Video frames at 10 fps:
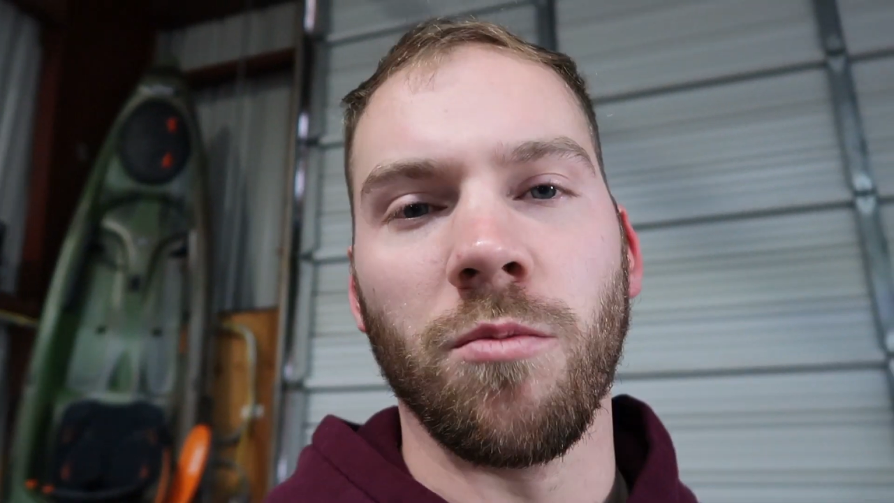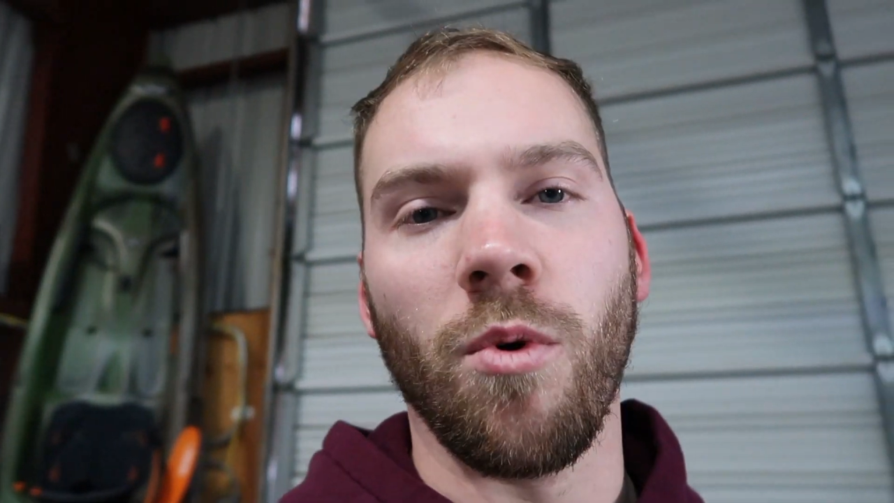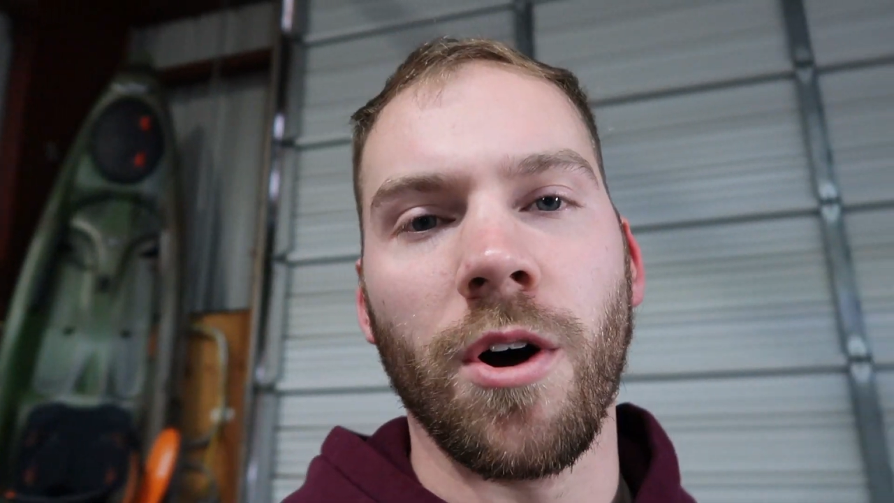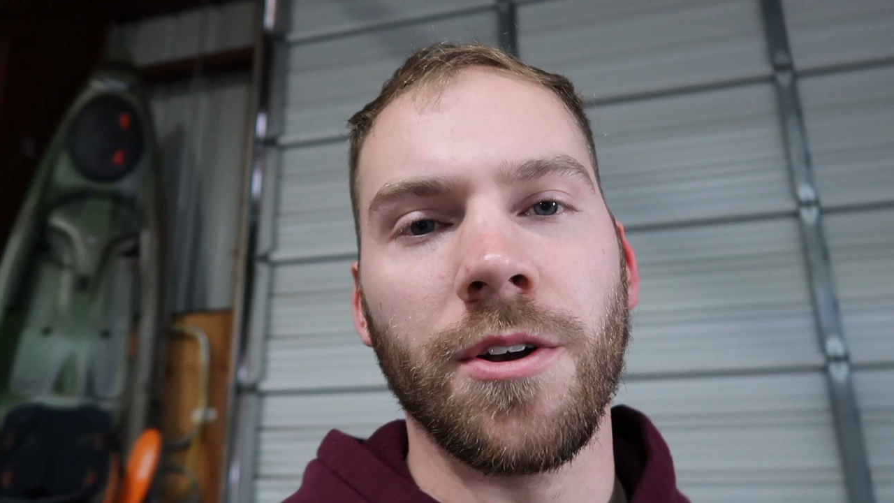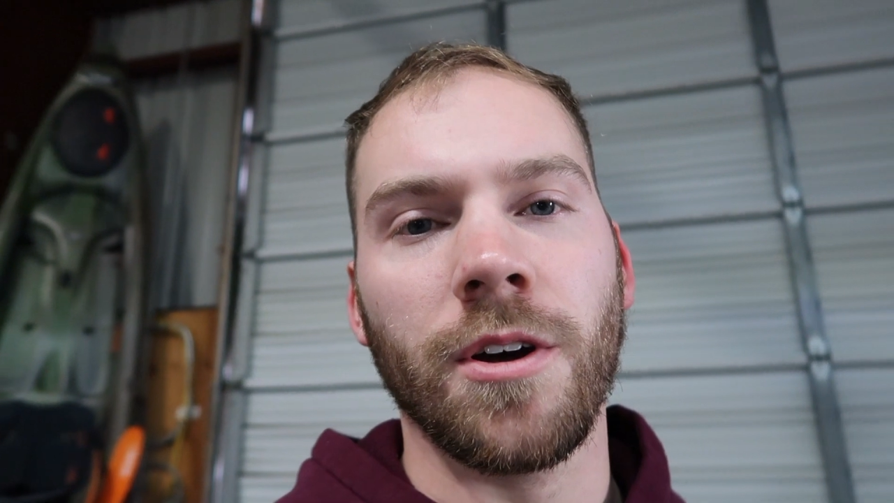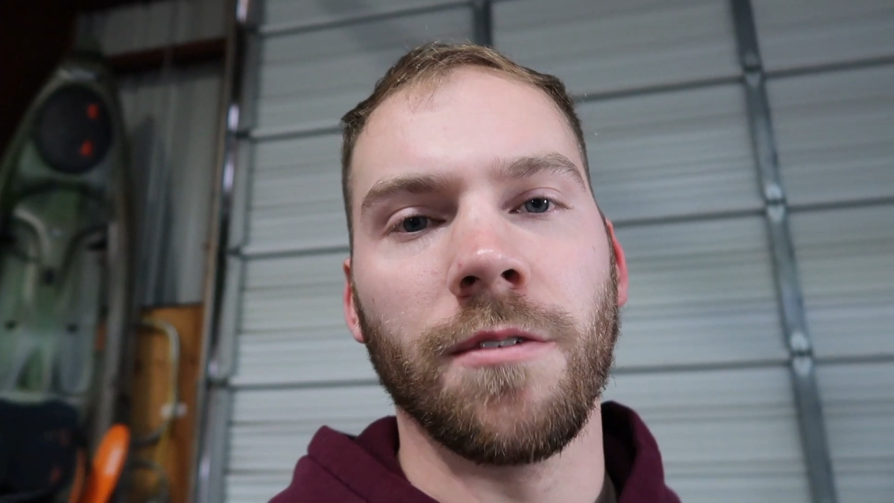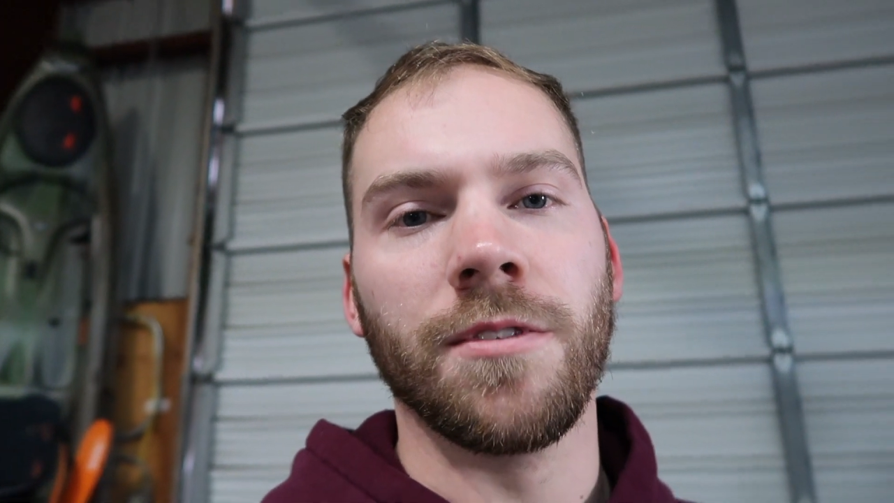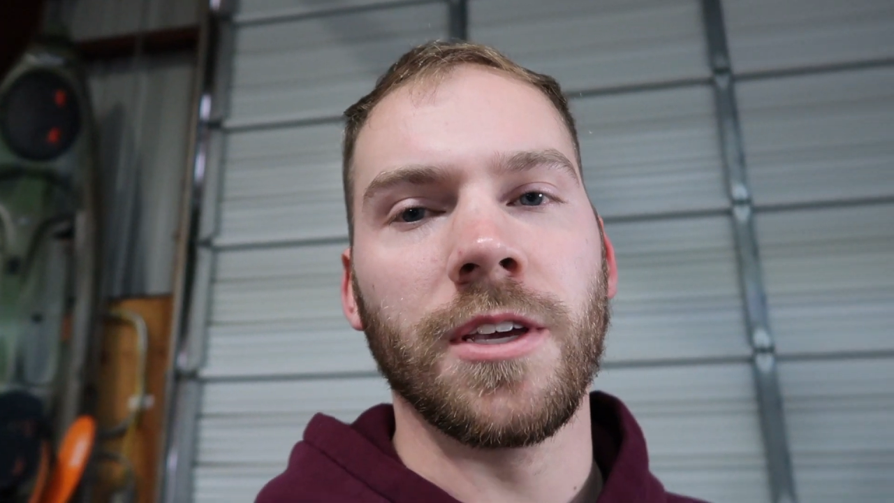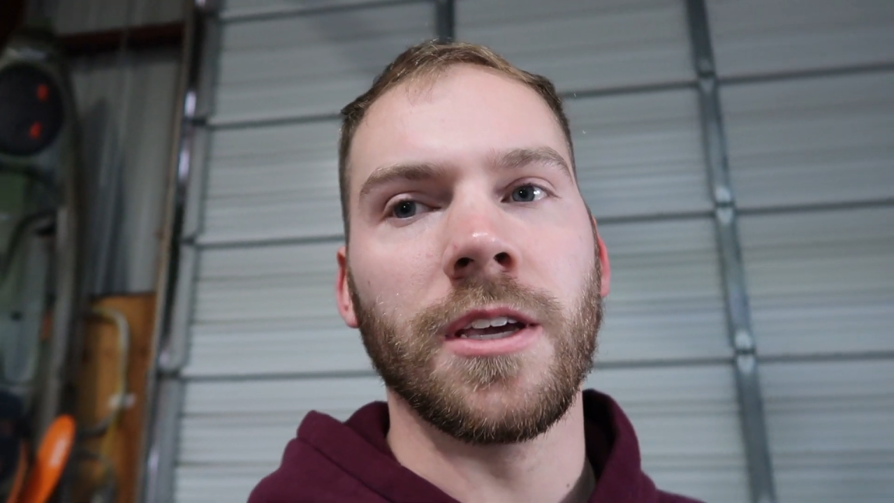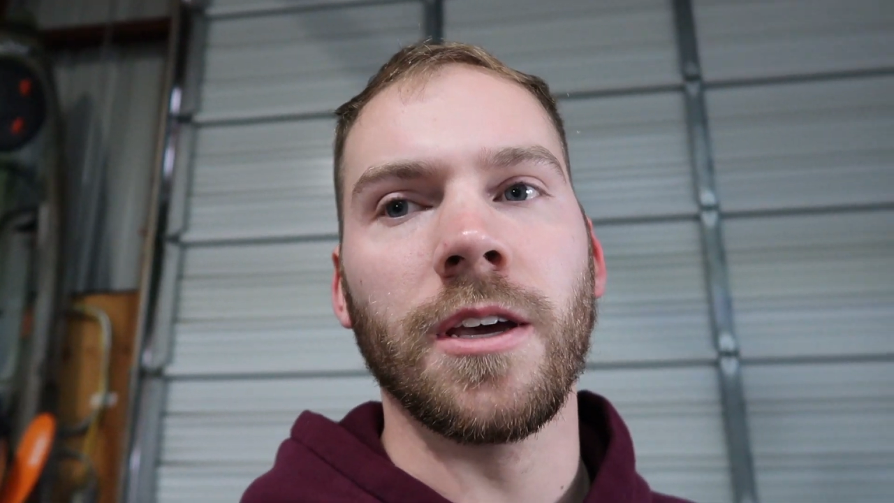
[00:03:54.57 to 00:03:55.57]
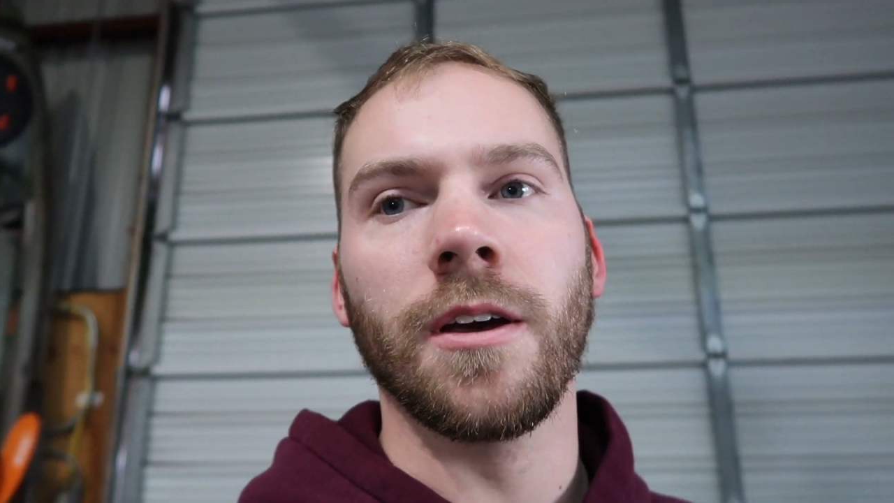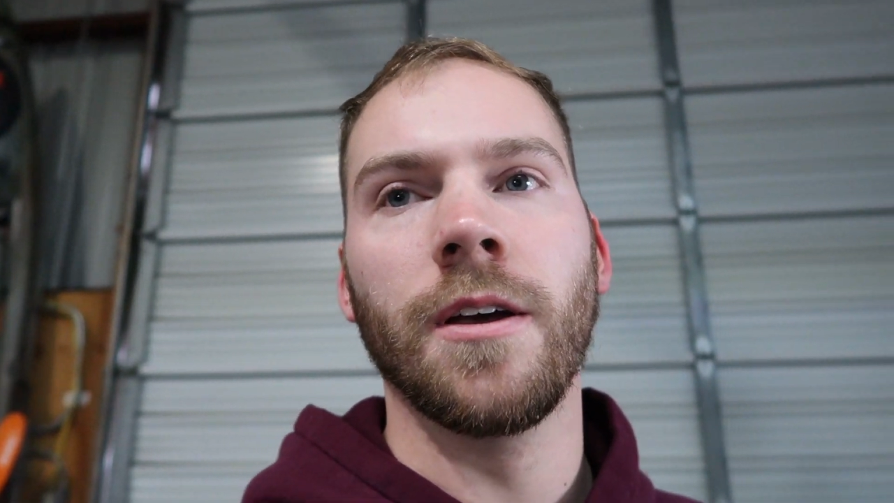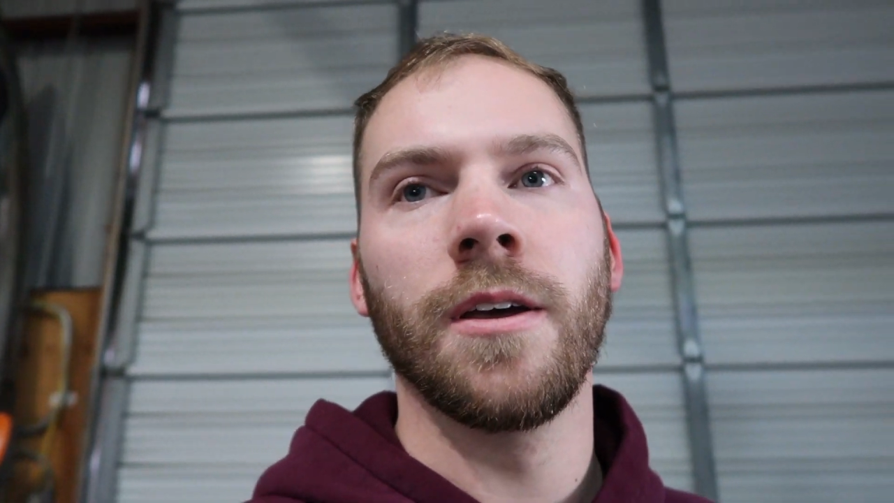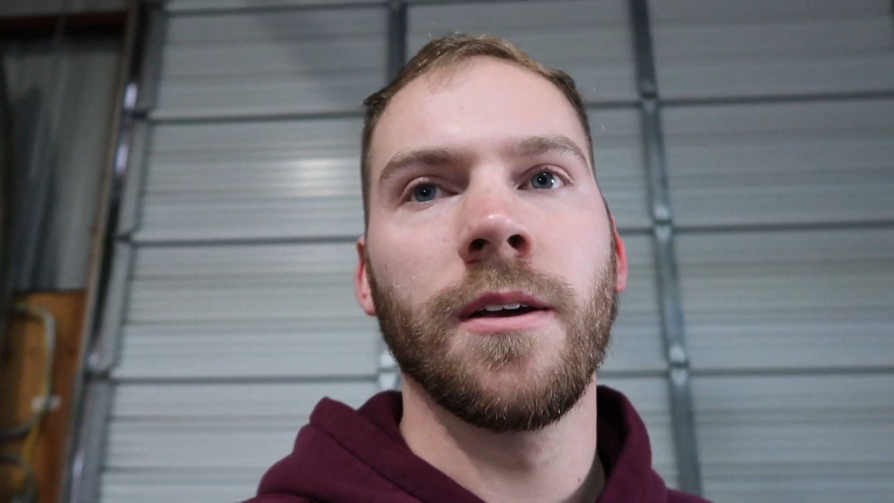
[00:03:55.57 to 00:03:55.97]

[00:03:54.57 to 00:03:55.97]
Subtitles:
one of the